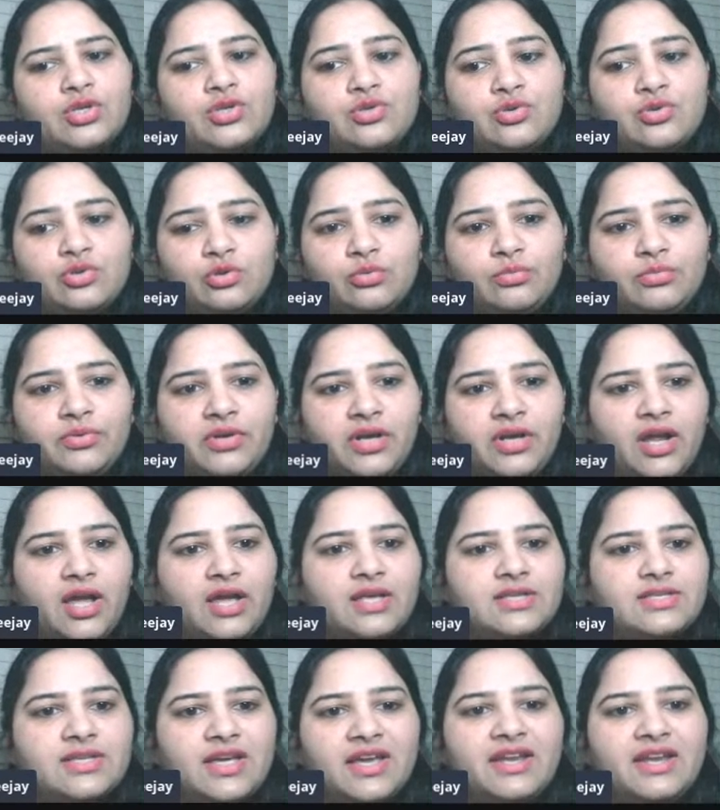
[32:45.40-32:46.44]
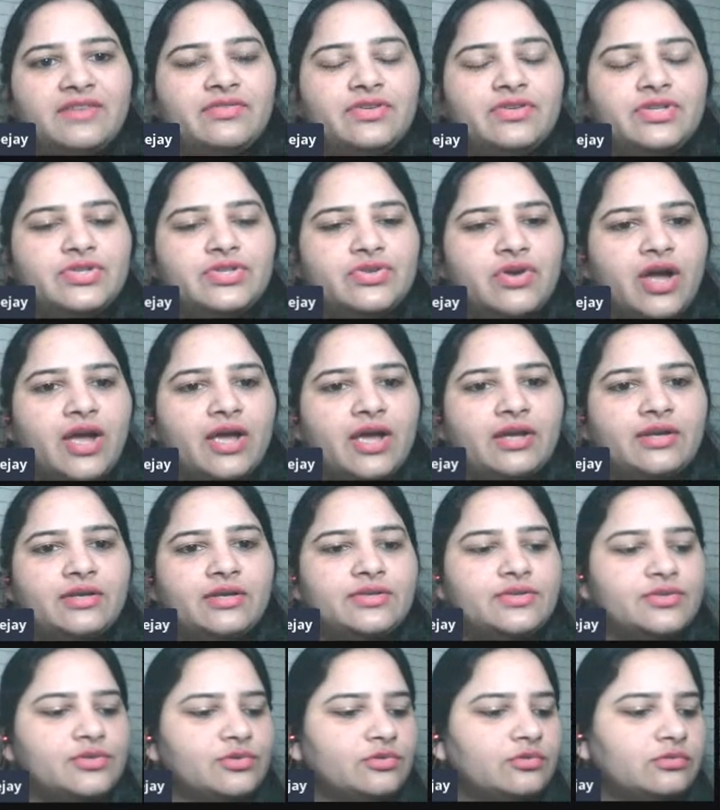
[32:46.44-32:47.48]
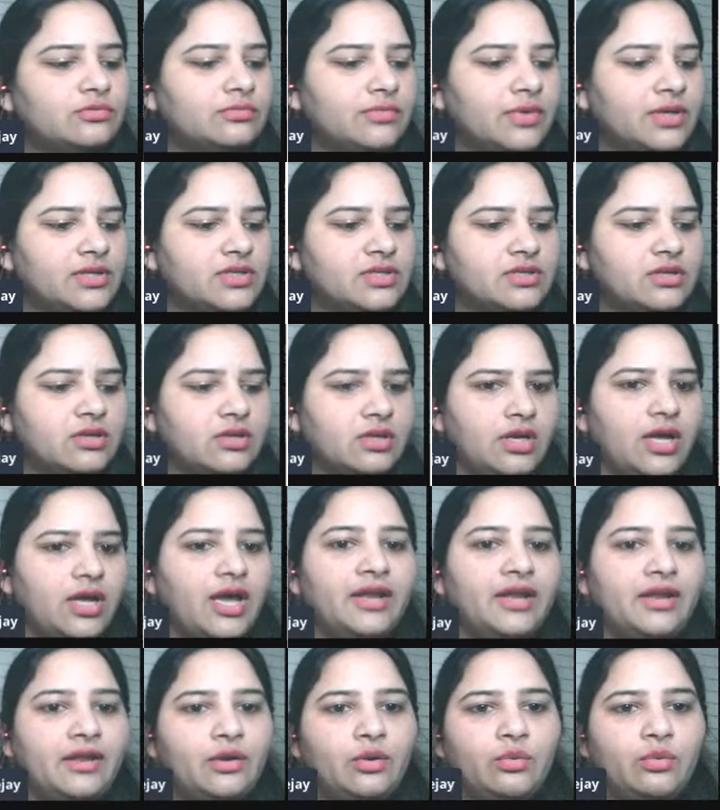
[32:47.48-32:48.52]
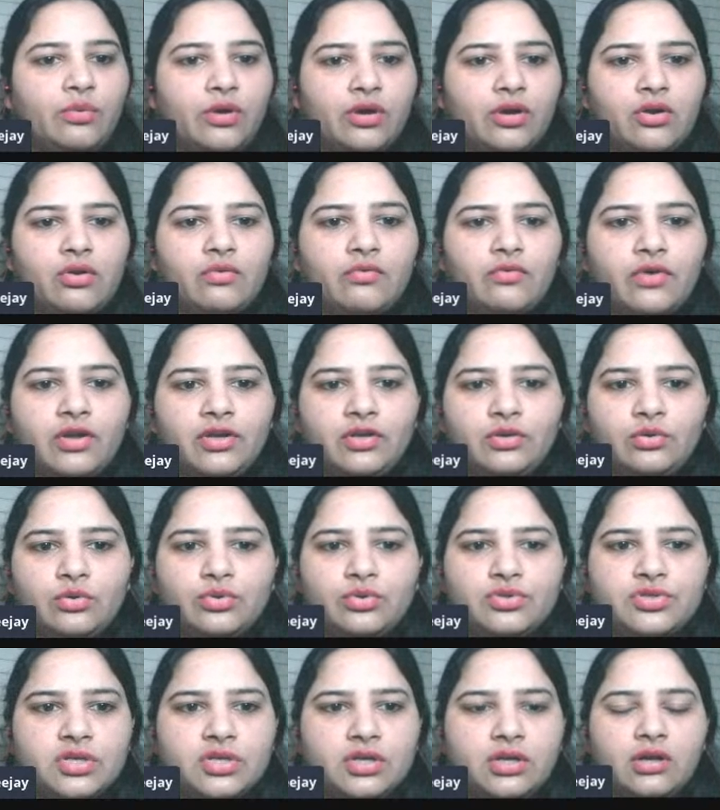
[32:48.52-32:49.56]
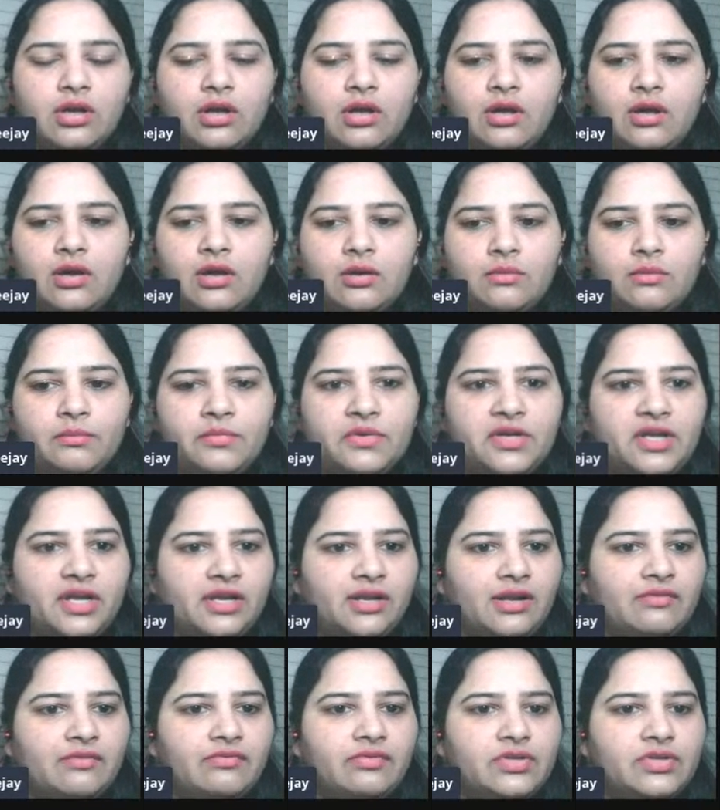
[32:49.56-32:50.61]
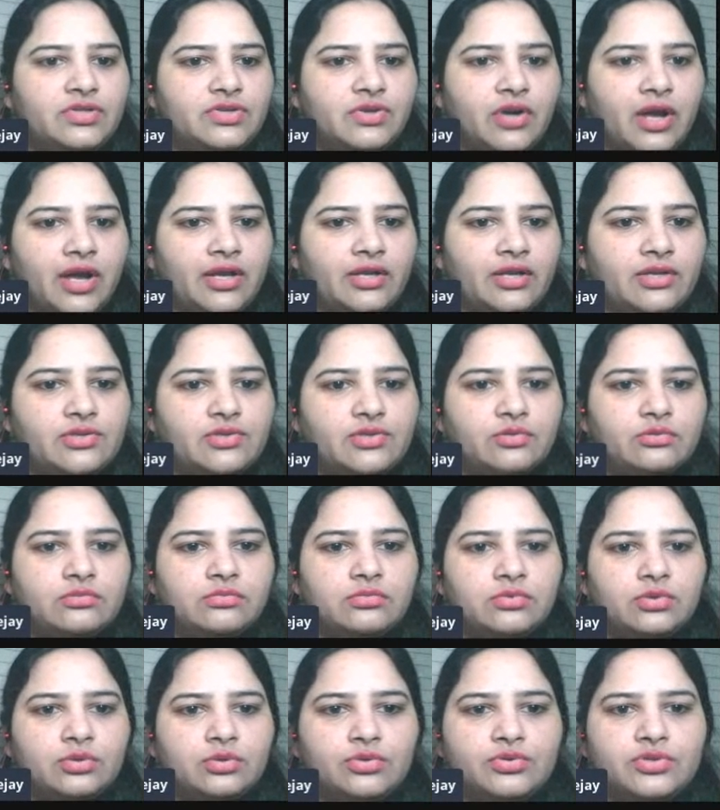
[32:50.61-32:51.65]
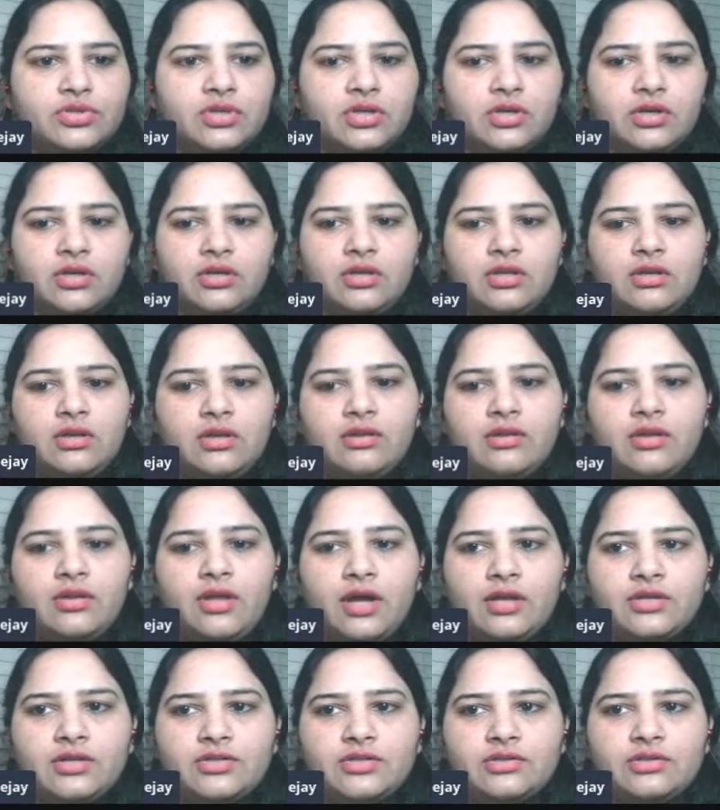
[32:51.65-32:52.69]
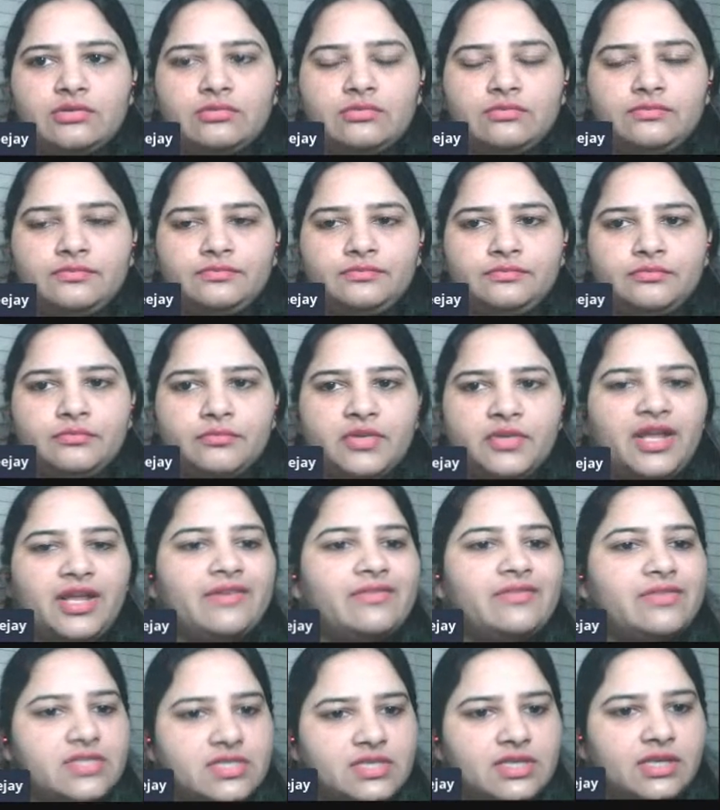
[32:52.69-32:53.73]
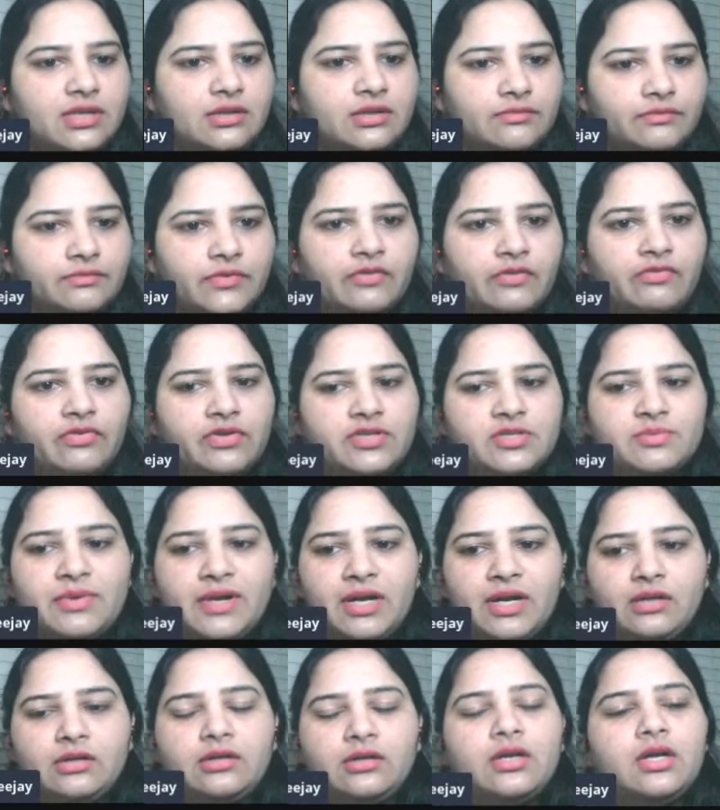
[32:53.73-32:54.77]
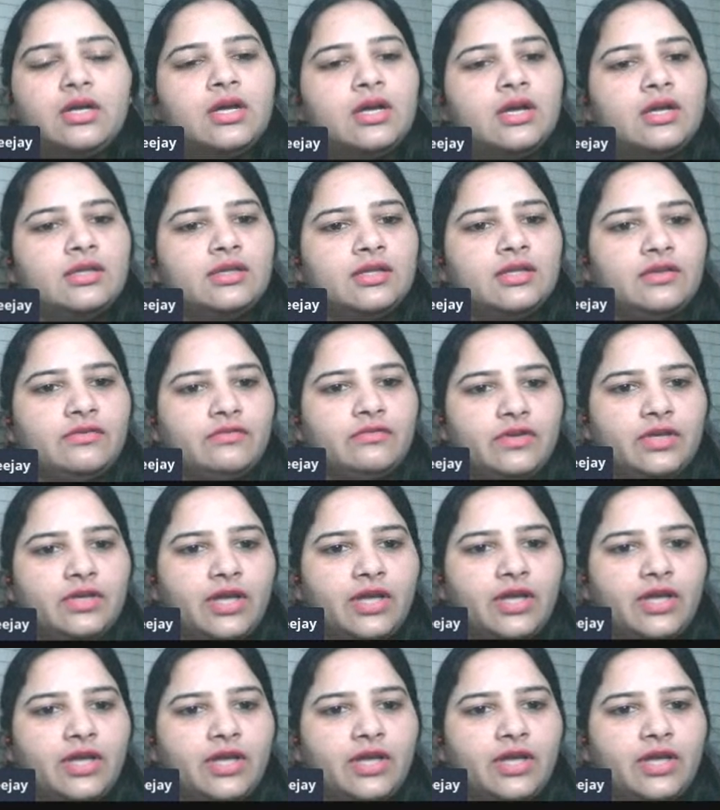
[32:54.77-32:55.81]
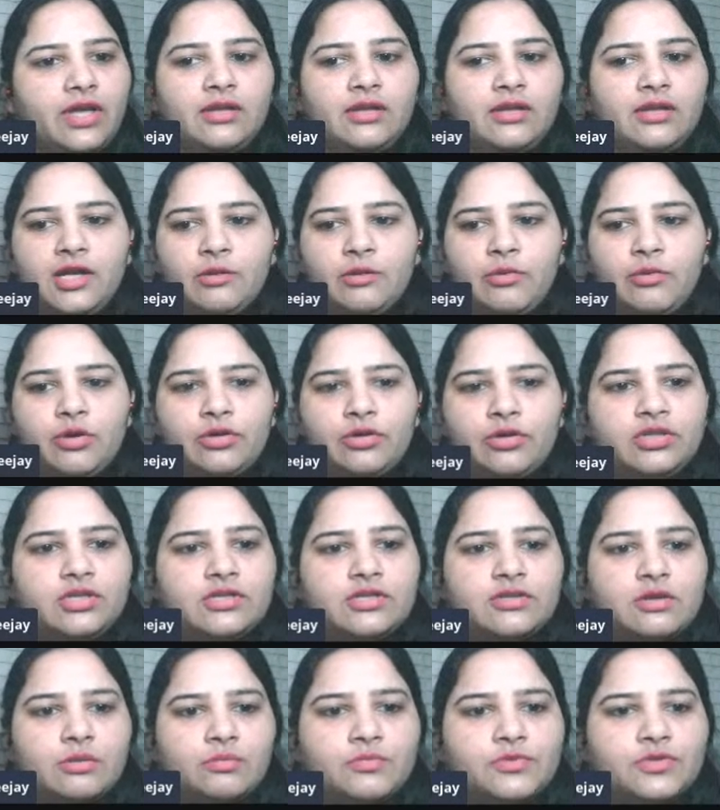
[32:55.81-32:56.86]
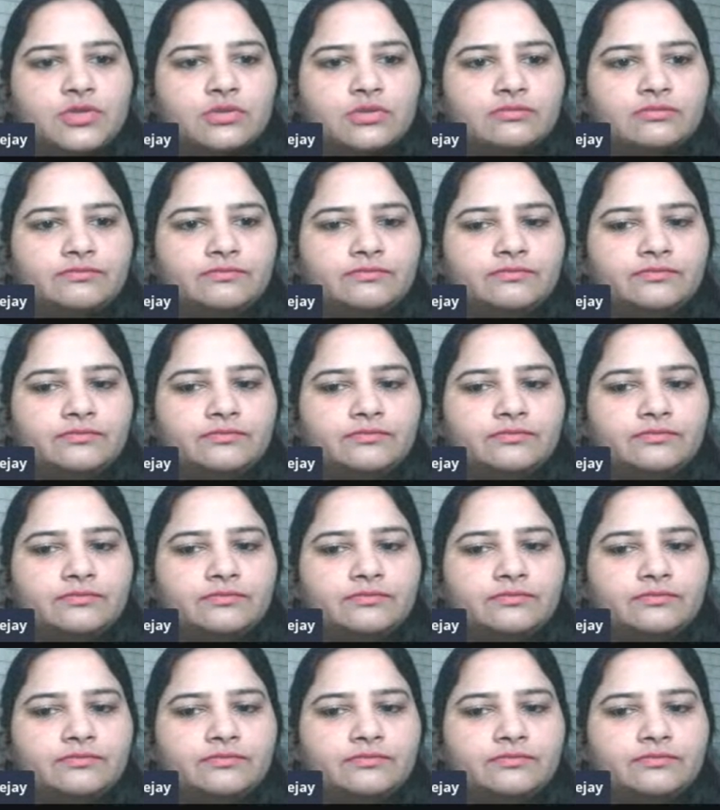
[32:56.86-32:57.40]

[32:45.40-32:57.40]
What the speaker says: Zoom class. I never tried Zoom actually. I did one-on-one coaching, but I never tried Zoom coaching other than that. But I will see if it's better, then we can think about this option.